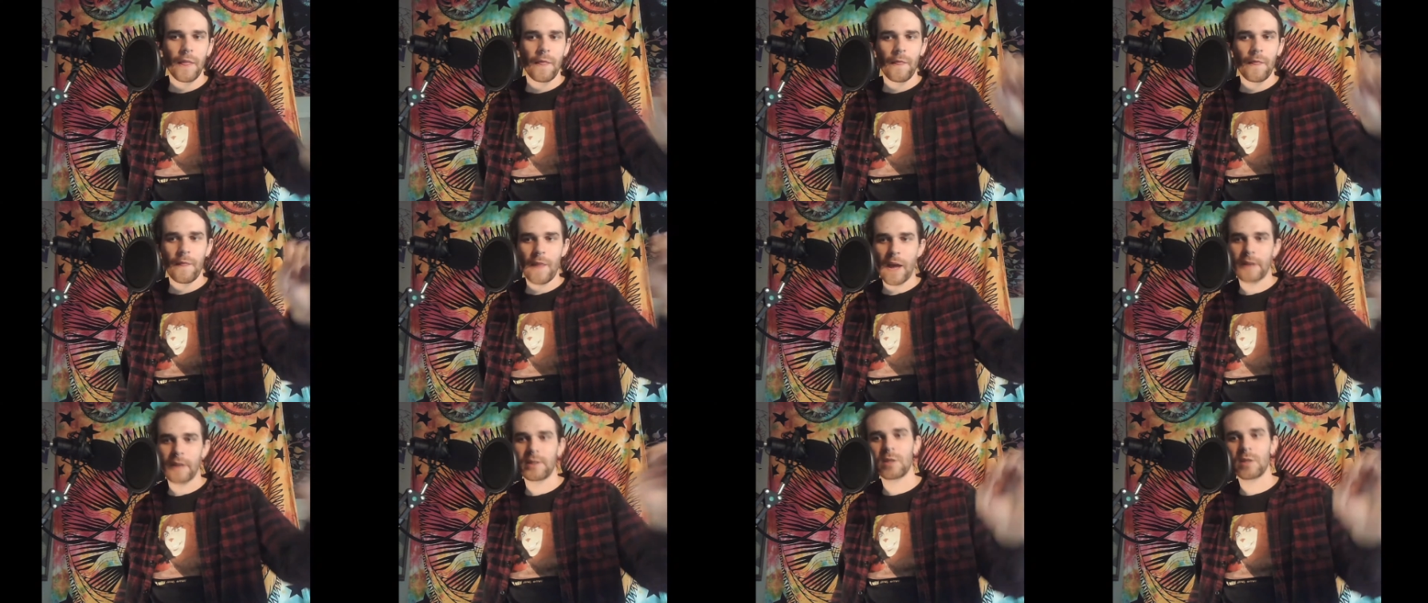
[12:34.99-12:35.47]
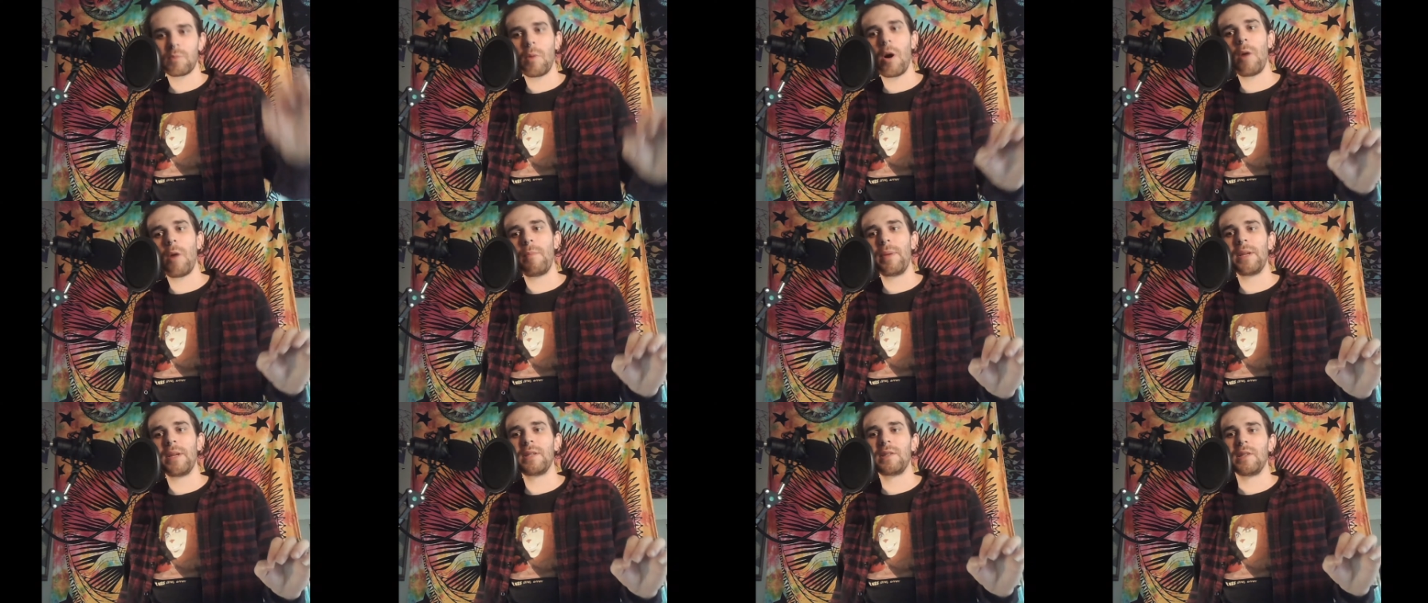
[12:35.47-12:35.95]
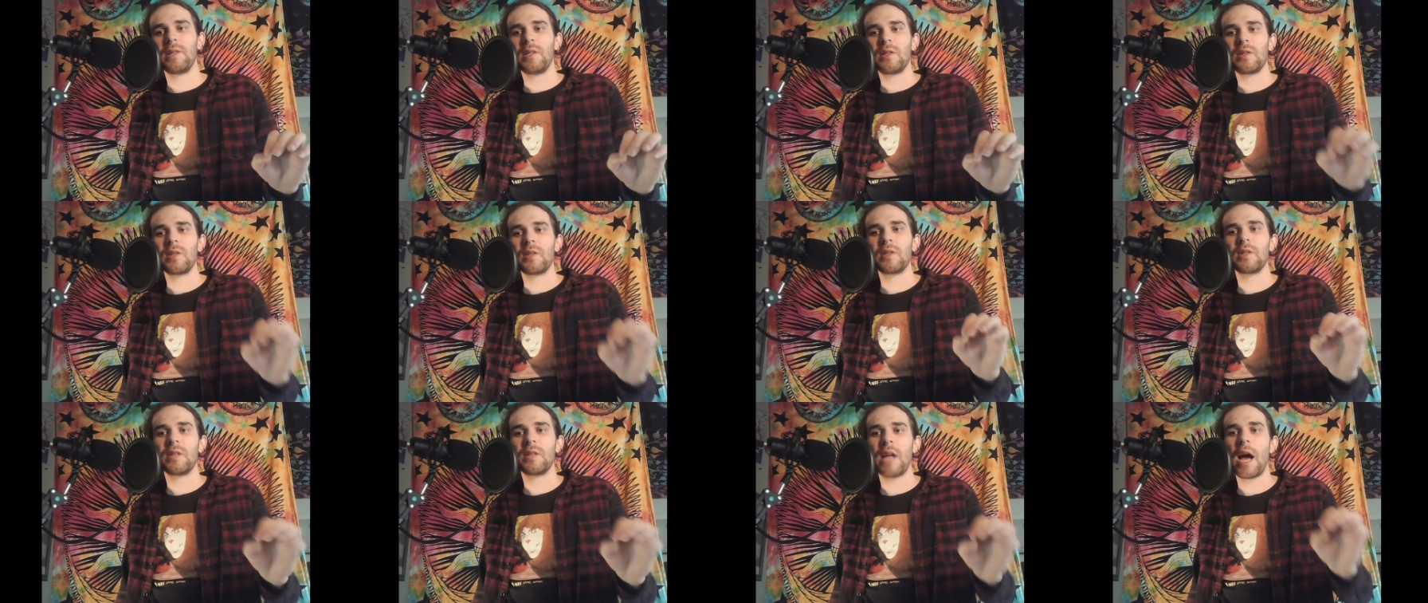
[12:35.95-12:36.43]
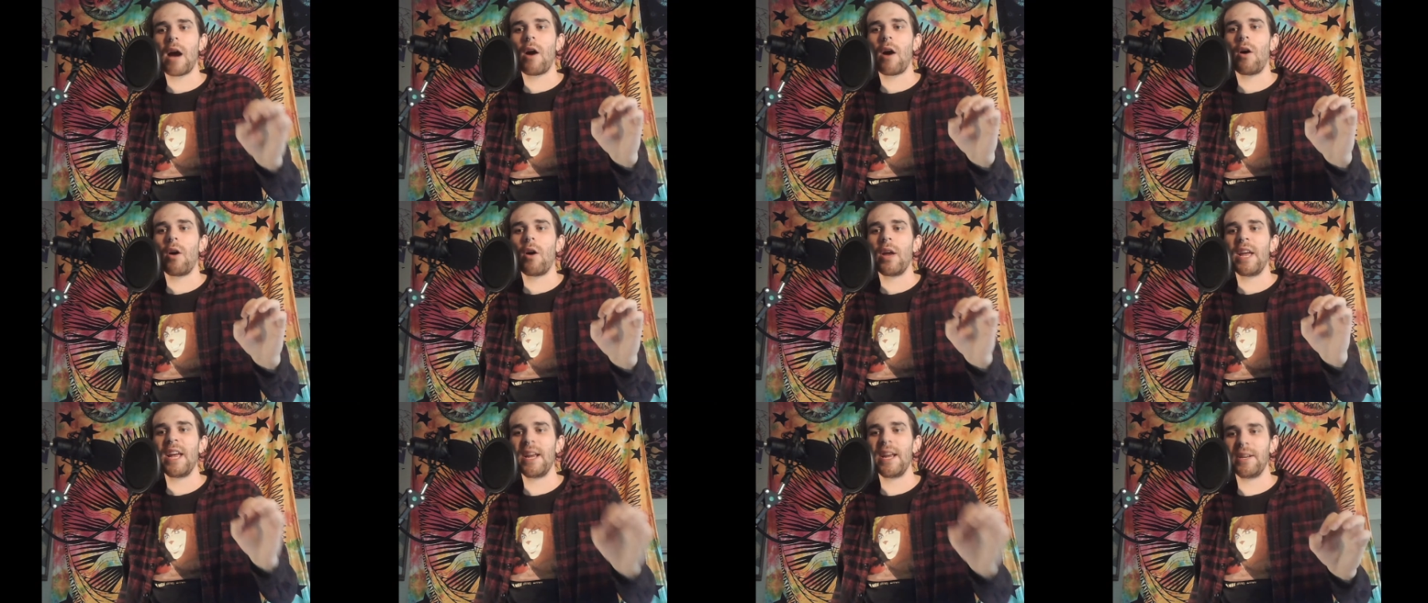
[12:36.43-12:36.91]
that small business is now
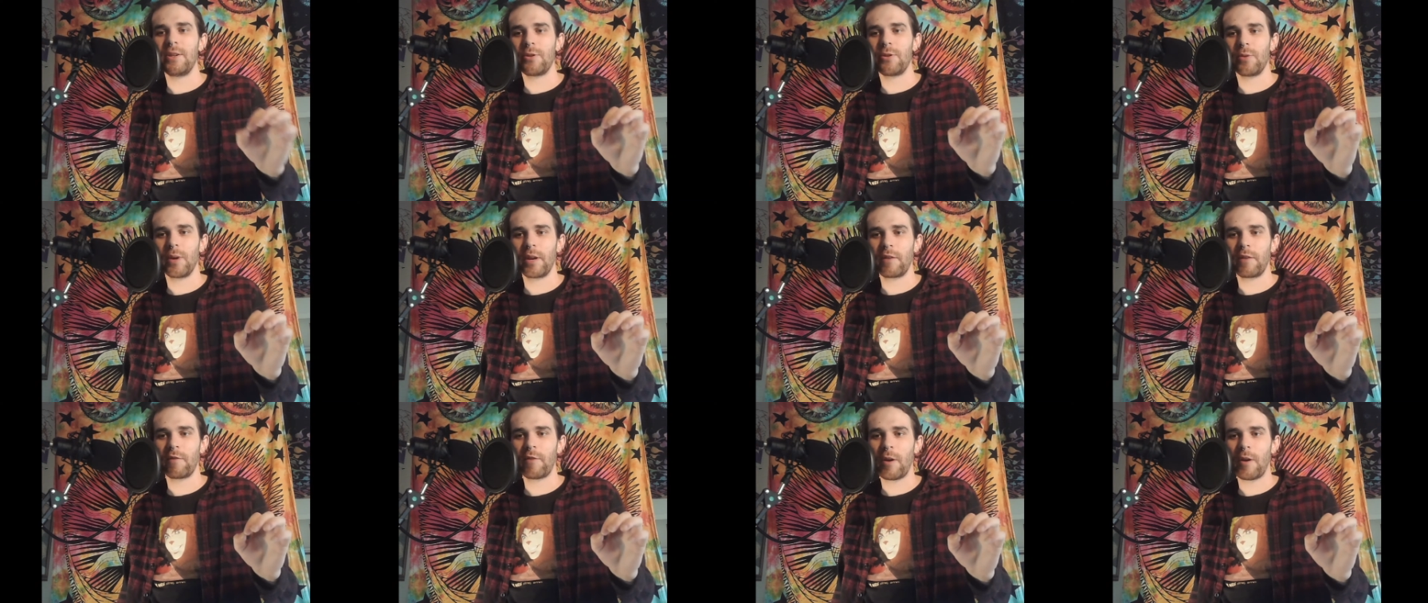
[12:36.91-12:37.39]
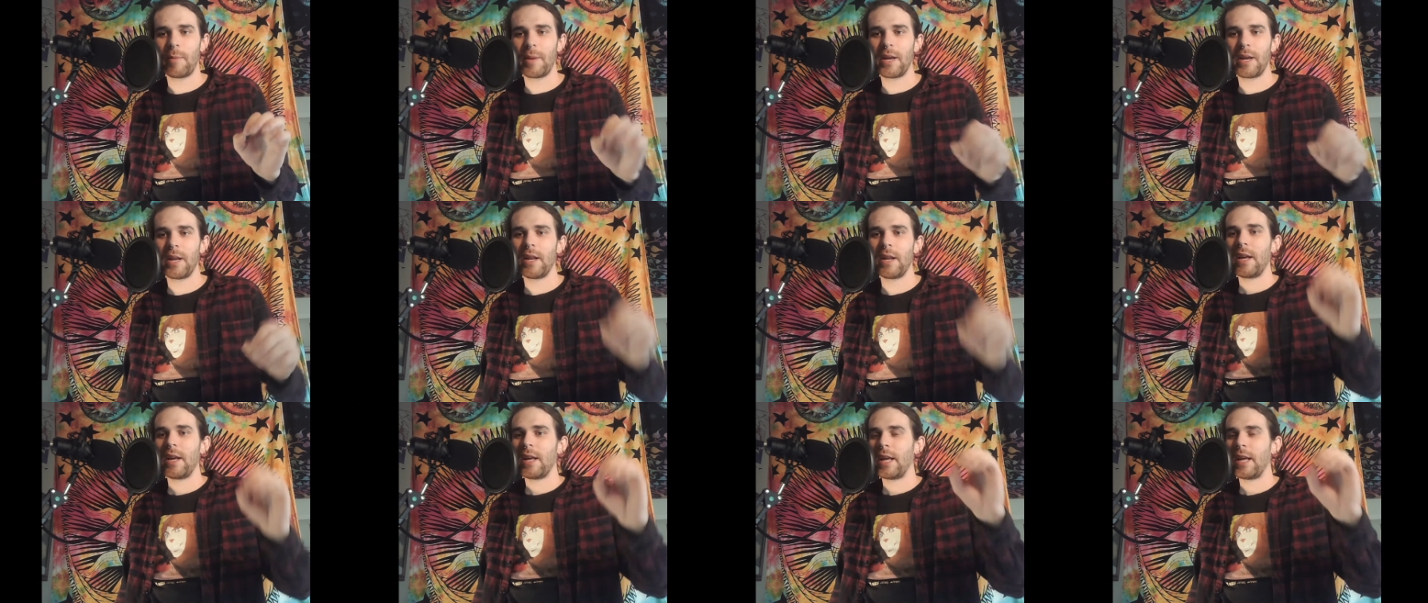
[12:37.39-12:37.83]
hindering from it.